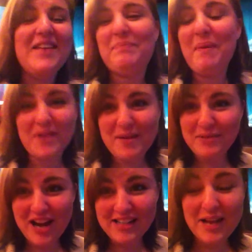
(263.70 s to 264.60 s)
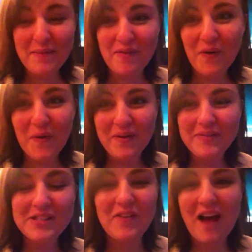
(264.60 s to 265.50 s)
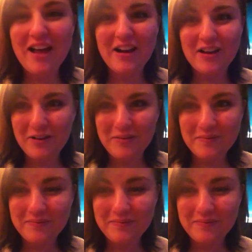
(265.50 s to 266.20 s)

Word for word: people keep trying to take my phone, so I gotta go.